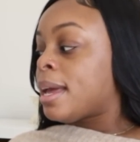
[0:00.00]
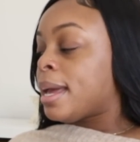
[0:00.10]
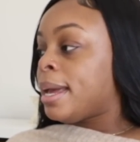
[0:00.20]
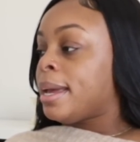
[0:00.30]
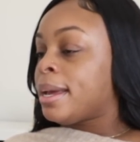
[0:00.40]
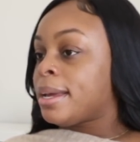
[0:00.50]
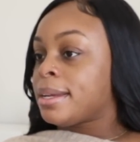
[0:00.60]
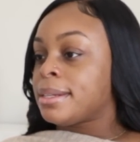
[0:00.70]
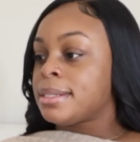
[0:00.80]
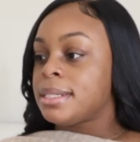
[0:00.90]

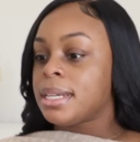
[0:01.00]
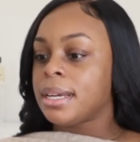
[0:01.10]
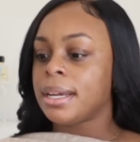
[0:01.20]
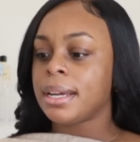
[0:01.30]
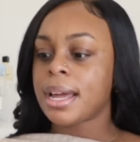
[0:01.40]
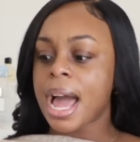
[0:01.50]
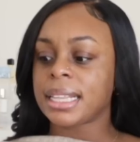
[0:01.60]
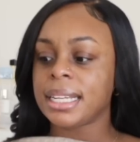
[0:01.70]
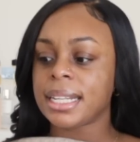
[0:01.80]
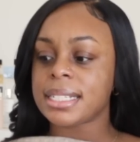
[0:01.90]
And I
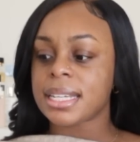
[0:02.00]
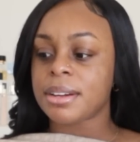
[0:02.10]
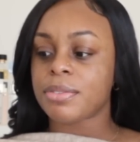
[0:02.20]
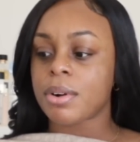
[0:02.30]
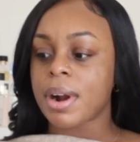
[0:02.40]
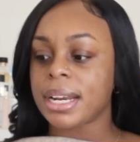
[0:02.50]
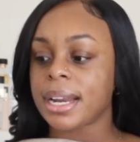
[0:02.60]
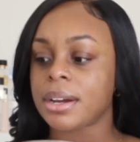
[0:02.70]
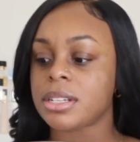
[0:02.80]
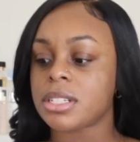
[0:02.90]
think that's it for right
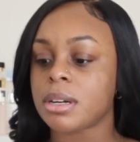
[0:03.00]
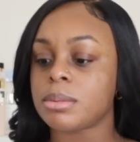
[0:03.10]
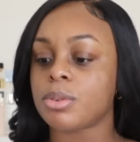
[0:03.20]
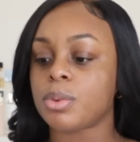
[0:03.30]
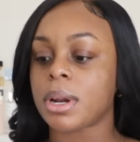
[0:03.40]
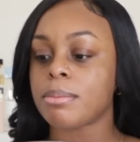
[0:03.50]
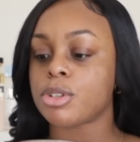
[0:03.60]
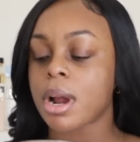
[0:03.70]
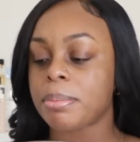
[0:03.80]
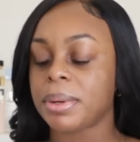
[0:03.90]
now in terms of what I'm
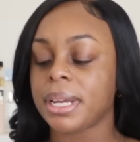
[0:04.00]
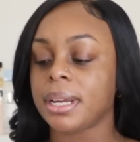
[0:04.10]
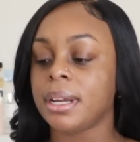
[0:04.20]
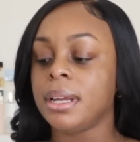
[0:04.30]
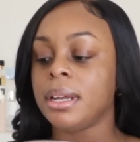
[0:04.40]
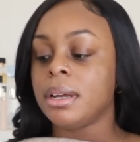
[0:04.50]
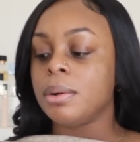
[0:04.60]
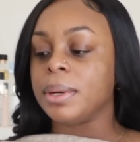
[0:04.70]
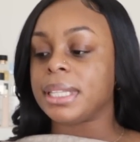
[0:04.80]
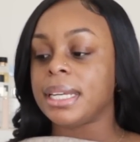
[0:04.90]
dropping
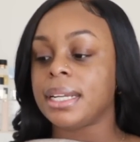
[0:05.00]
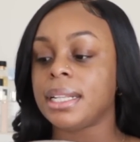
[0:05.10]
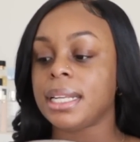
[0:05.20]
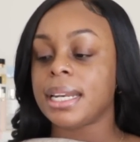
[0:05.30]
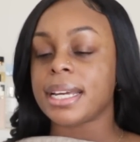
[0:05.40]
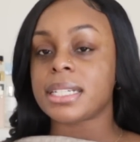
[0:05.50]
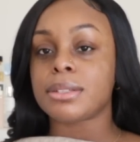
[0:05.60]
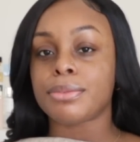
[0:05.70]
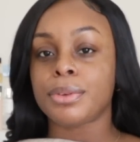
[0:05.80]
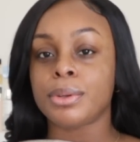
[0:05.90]
within the next
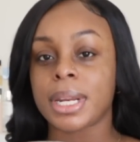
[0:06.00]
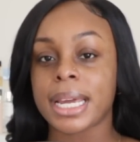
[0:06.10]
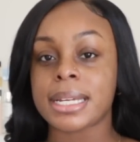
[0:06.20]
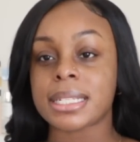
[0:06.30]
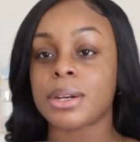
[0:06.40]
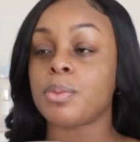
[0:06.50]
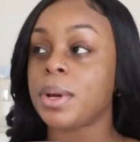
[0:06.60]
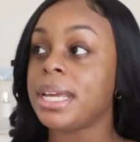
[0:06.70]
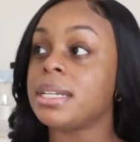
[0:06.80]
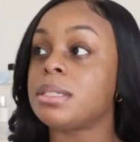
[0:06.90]
few days and
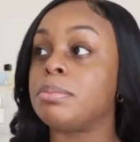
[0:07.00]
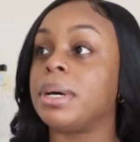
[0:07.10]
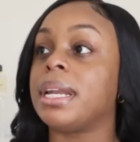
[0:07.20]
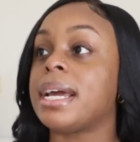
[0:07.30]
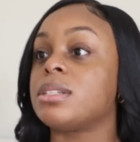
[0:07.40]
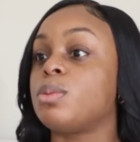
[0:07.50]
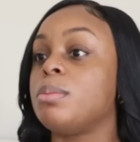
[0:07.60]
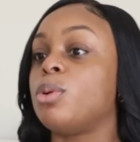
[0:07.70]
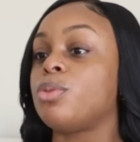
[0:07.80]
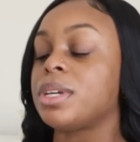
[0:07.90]
weeks. But as we
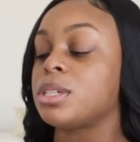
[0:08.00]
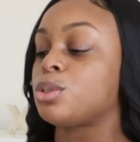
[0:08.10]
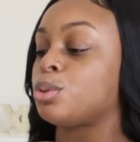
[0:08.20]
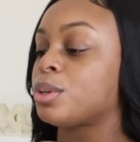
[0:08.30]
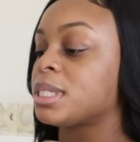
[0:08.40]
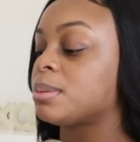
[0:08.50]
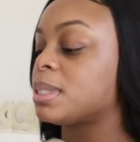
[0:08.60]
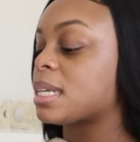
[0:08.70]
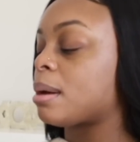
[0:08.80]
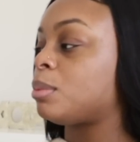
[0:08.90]
move into
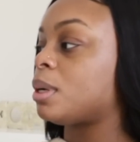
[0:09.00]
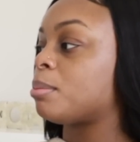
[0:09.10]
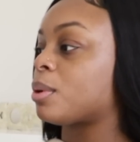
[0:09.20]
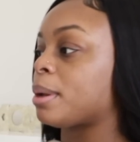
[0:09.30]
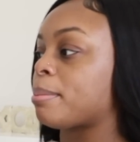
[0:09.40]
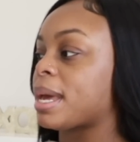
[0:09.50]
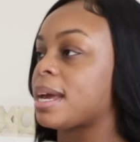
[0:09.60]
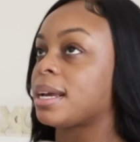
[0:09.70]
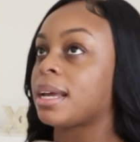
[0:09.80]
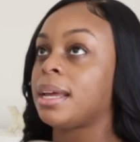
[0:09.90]
Christmas, I'm going to bring
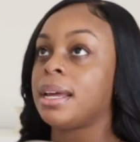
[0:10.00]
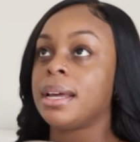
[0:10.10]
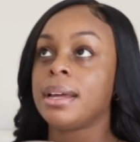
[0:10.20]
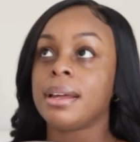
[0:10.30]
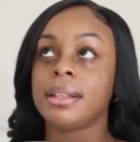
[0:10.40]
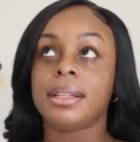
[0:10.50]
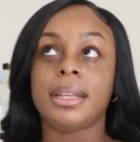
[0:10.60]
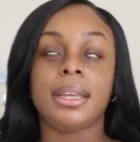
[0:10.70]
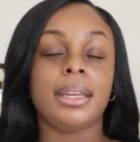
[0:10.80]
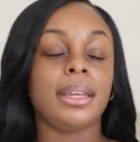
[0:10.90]
back
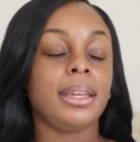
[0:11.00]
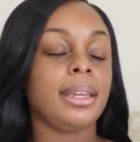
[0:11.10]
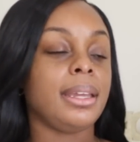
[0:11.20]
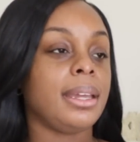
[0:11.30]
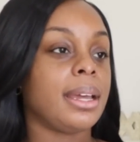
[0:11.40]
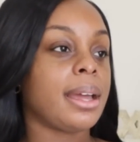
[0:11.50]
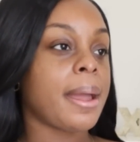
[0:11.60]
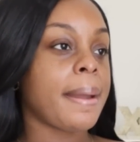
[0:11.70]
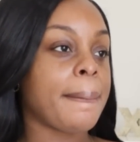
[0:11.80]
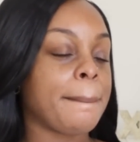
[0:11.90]
the,
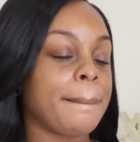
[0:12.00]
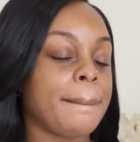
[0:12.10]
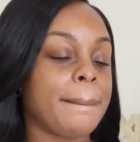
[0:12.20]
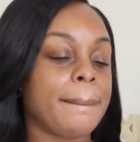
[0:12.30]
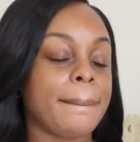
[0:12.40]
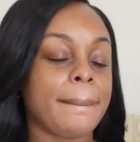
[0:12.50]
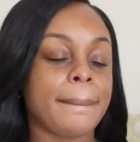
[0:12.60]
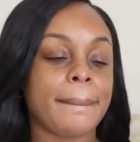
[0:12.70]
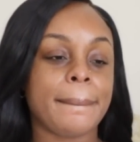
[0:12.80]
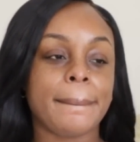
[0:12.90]

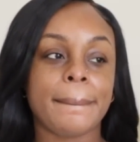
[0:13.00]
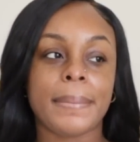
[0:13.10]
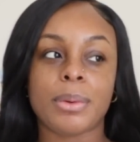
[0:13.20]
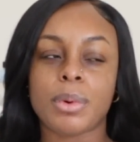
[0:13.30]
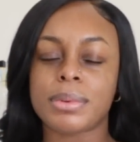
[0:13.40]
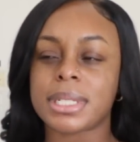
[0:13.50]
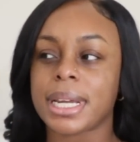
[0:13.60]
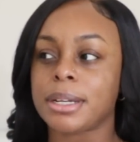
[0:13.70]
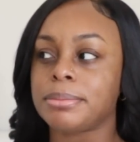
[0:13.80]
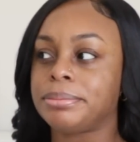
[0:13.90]
hmm, what was
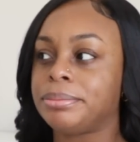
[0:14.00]
that?